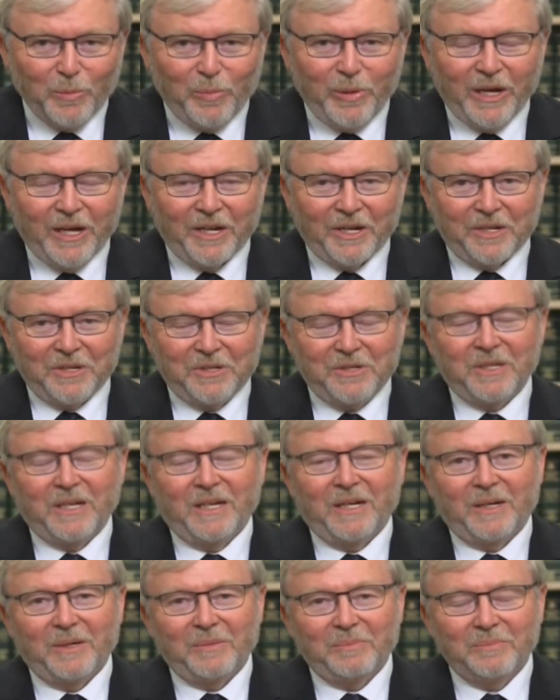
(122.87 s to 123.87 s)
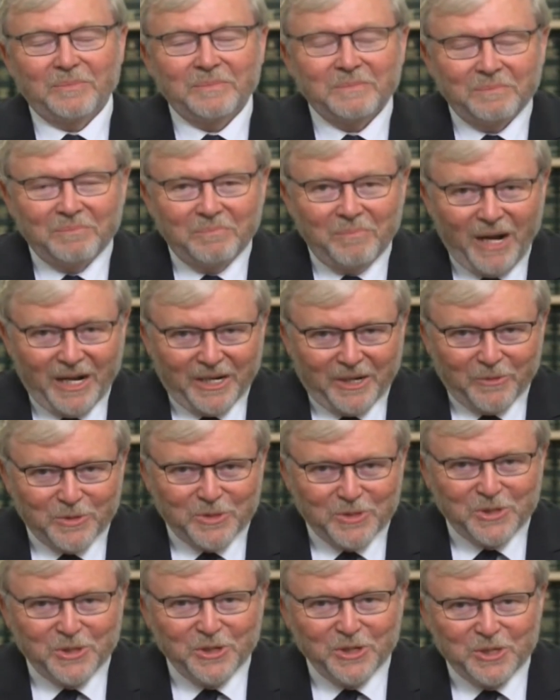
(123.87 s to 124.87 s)
Party um, market
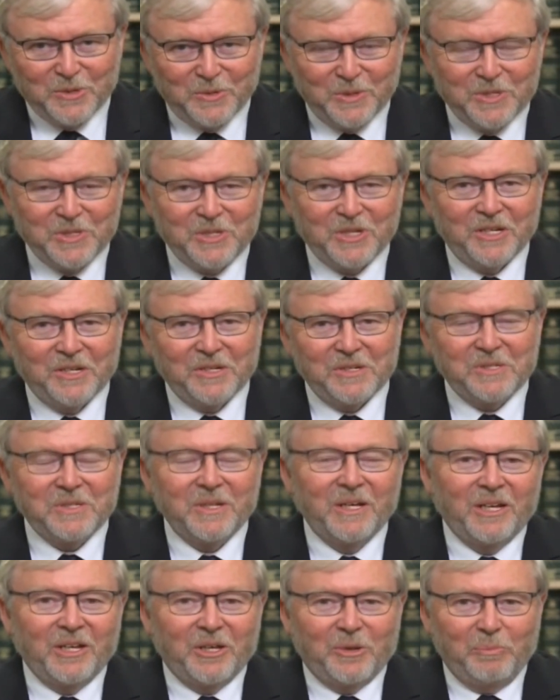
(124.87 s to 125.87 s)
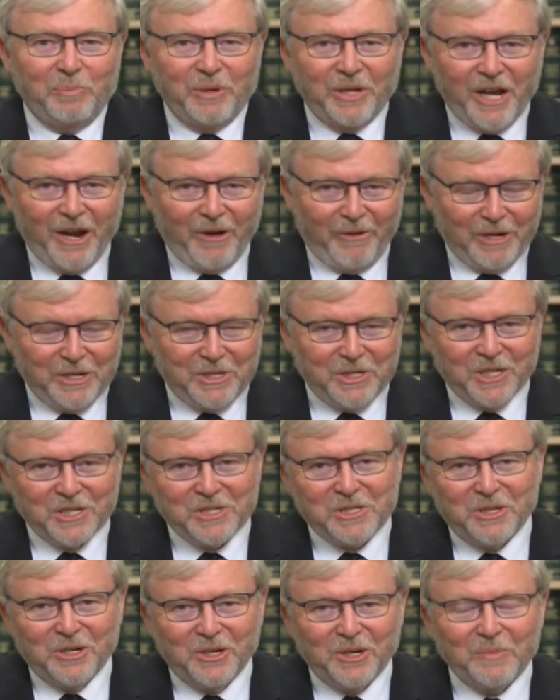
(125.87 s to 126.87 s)
research, which says be hairy
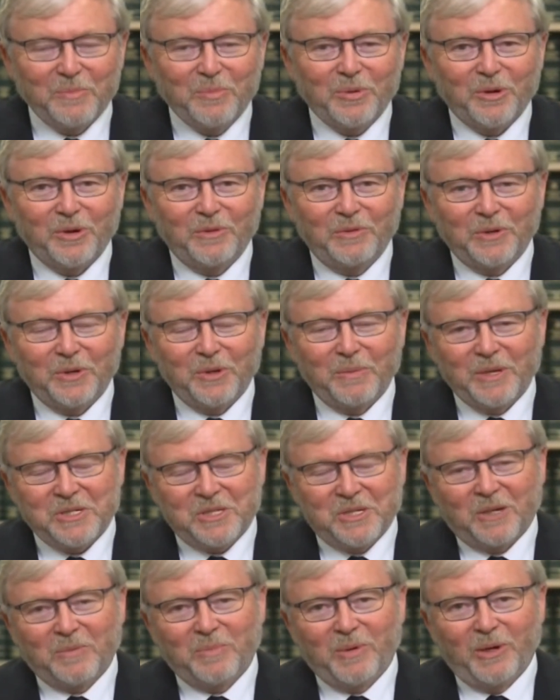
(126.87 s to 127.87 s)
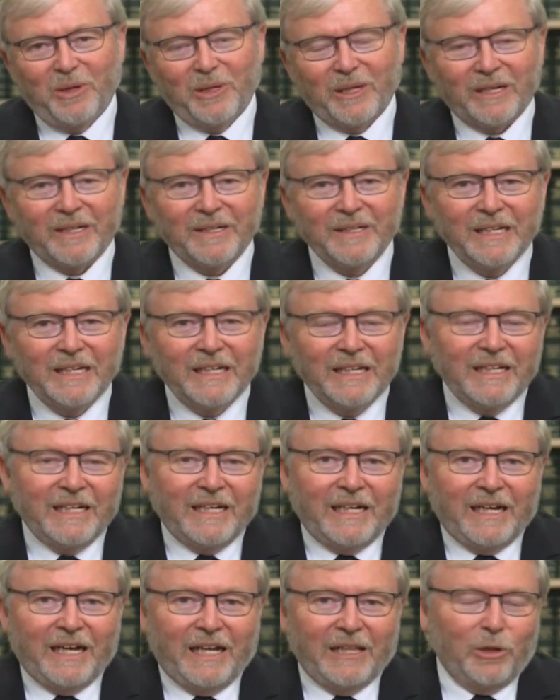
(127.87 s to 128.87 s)
chested and improve your domestic polling.
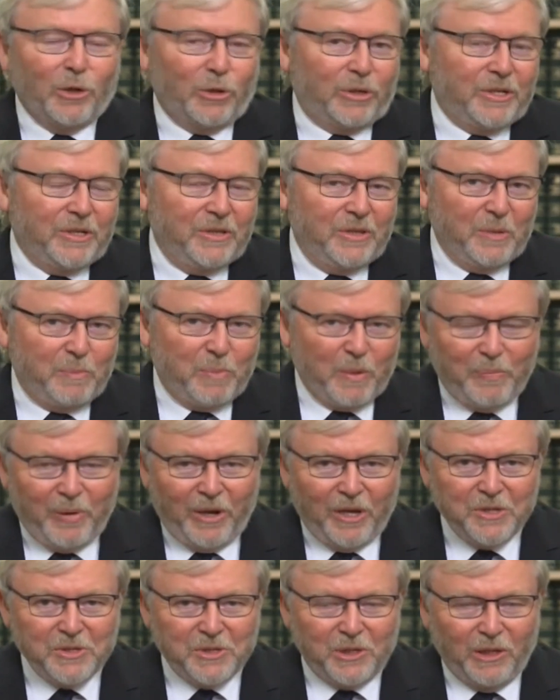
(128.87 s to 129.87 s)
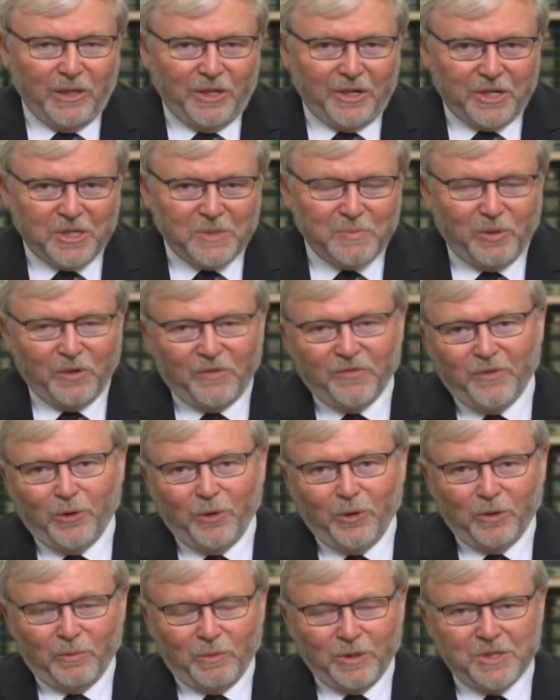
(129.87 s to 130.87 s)
Mm-hmm. Look, the proposal that he's put
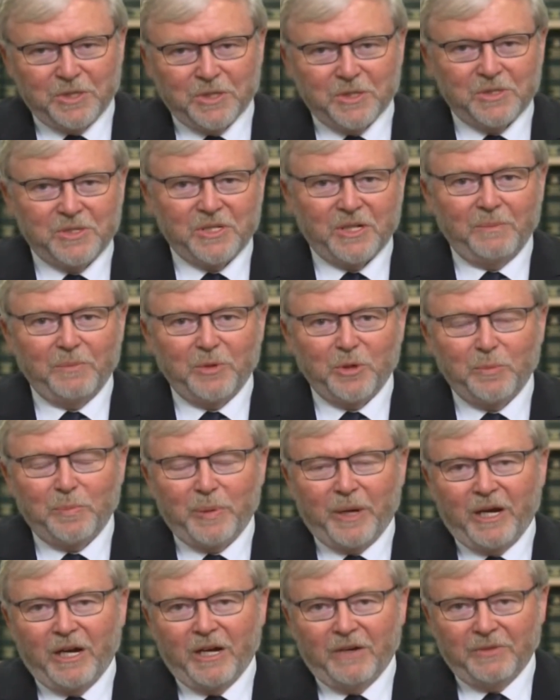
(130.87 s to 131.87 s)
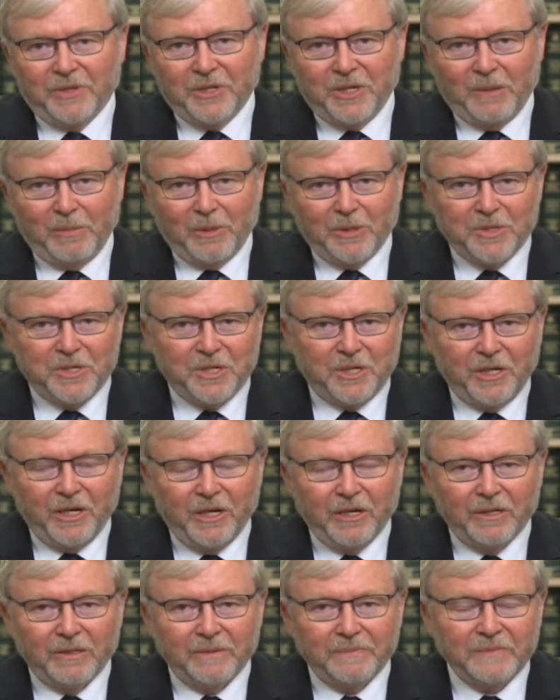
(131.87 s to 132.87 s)
forward, which is some new power for the
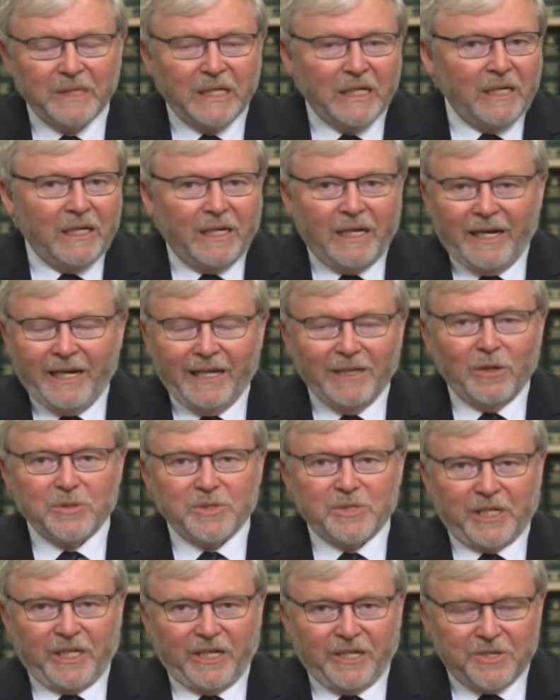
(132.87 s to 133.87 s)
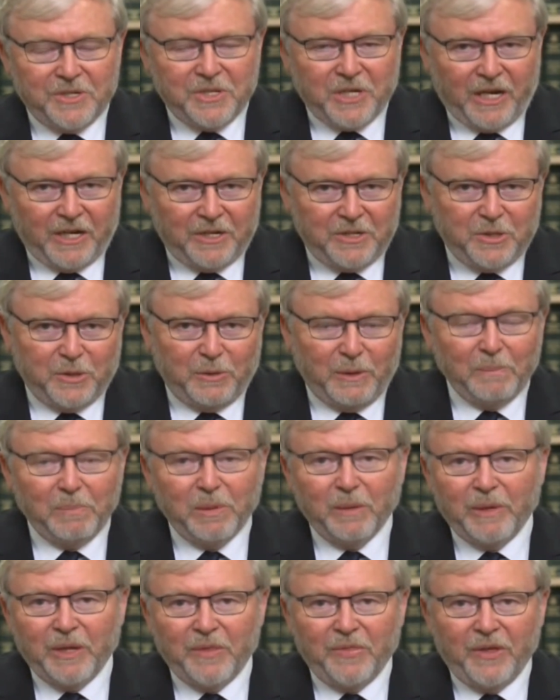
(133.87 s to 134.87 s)
WTO, how long is it going to take to
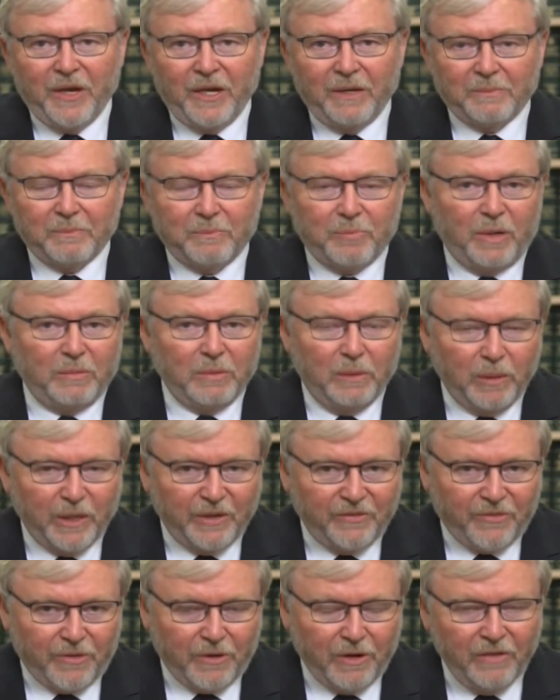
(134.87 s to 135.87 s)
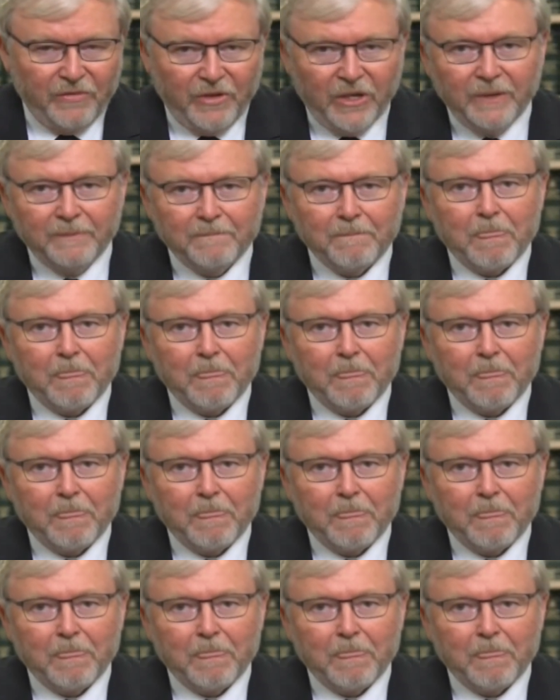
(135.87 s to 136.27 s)
implement that? Probably forever.